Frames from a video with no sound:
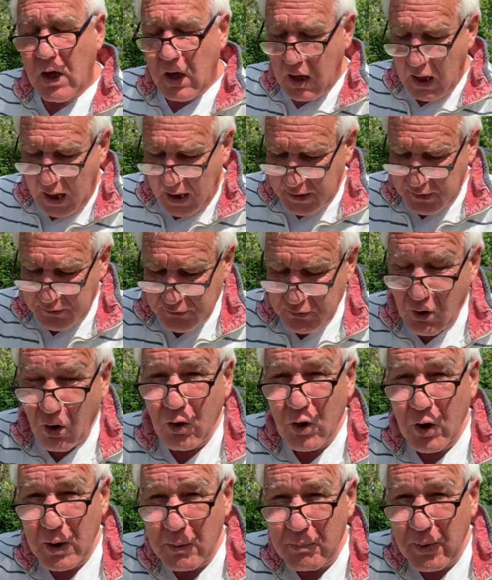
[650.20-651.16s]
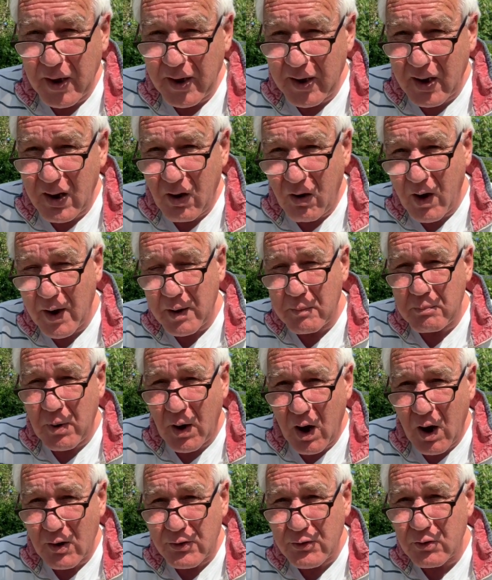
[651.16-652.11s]
And it's not going to be the kind of
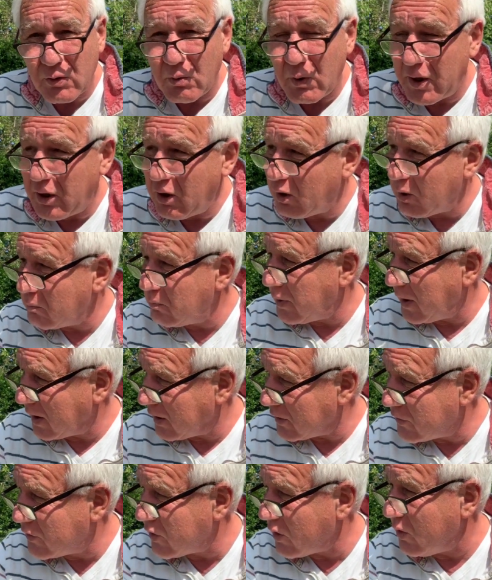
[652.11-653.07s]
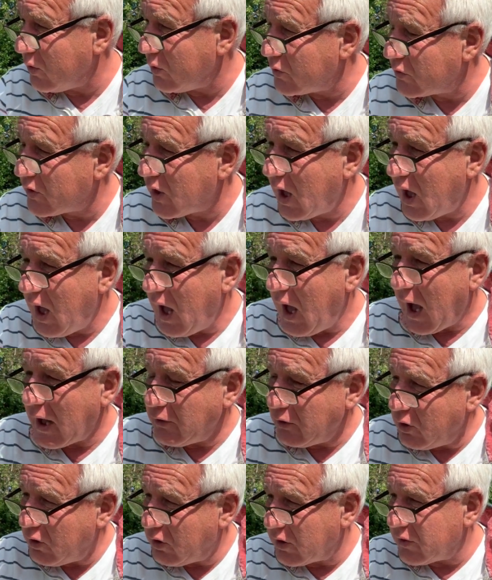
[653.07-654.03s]
parcel where you can pick and choose and
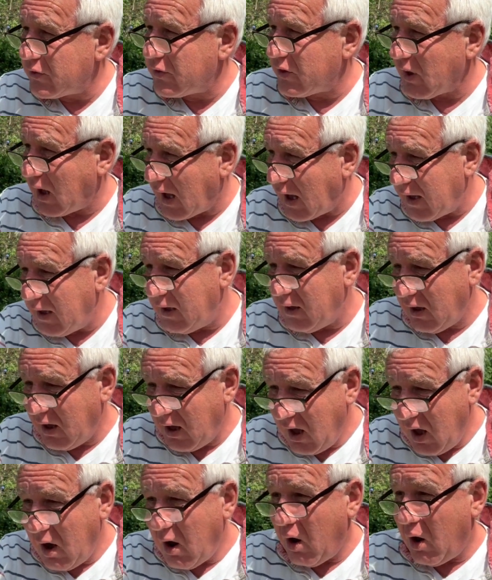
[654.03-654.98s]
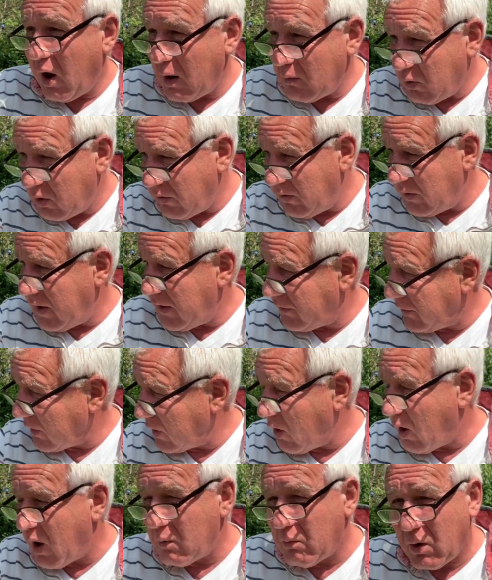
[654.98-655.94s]
you can say, I want this and
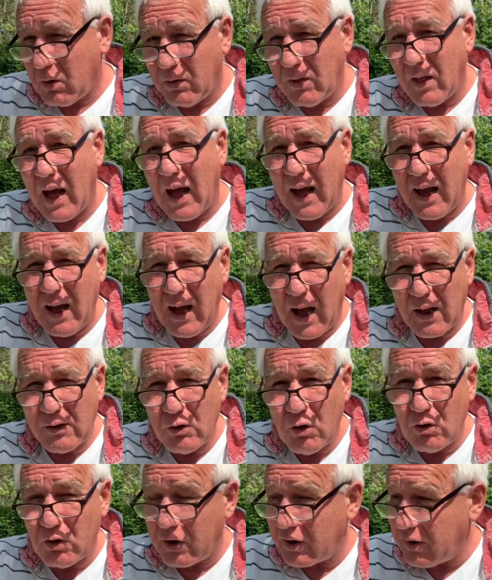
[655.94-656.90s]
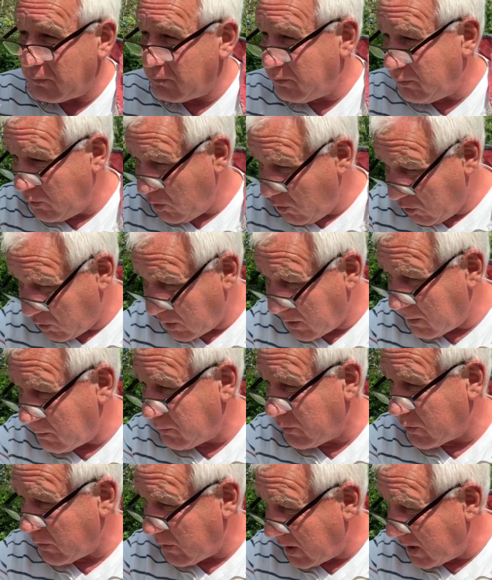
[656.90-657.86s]
I want that, and you're gonna
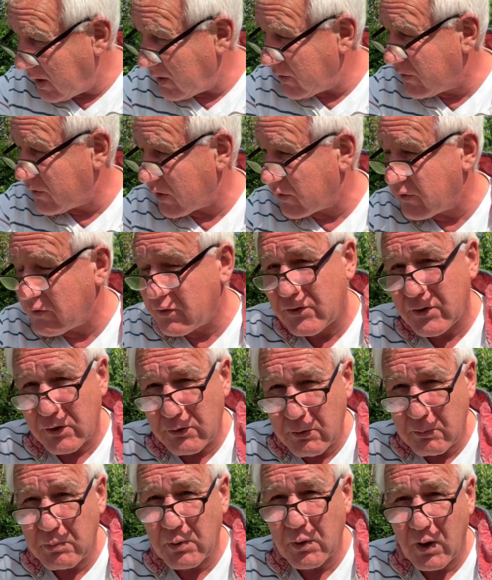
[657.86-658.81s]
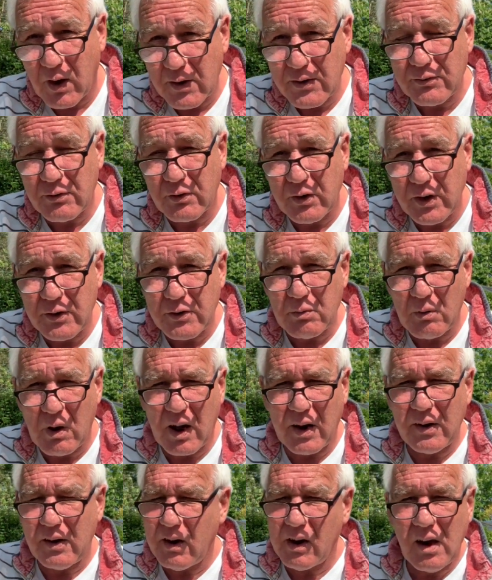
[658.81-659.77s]
do it at such and such a price for each
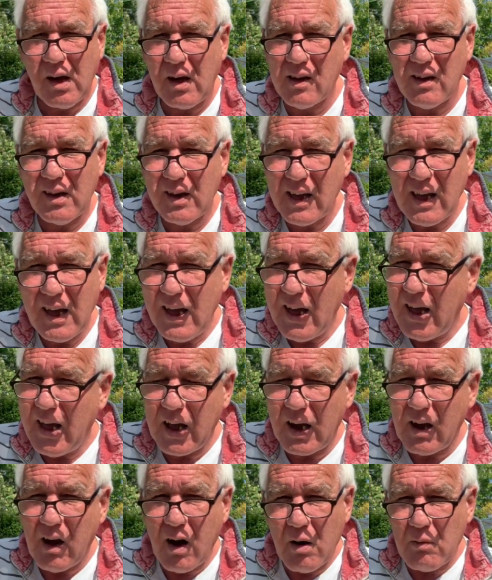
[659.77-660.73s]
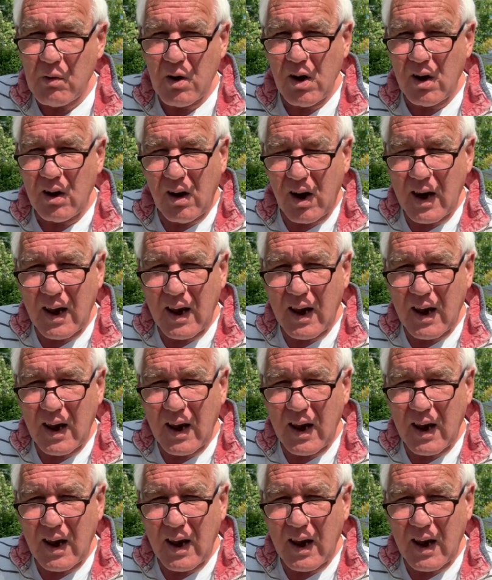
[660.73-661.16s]
one. No, it can't work like